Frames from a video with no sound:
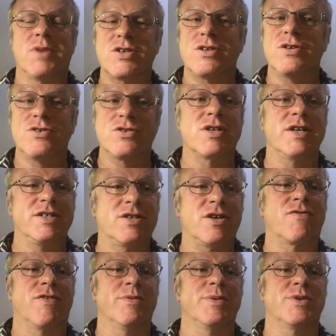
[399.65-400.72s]
usually
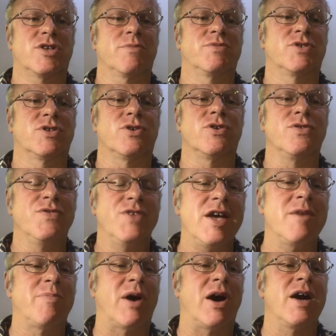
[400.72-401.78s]
dug from the subsoil
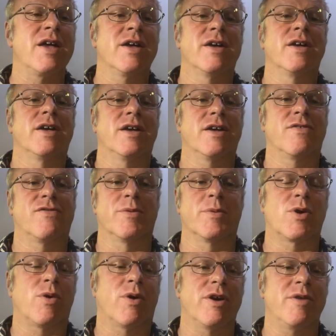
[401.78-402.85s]
nearby from a
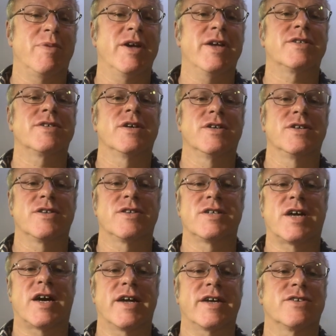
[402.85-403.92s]
quarry pit, another
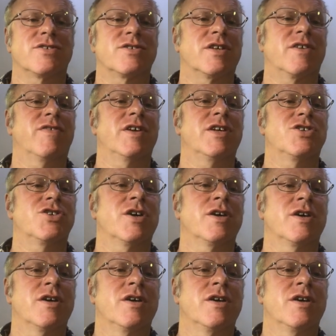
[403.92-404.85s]
diagnostic feature,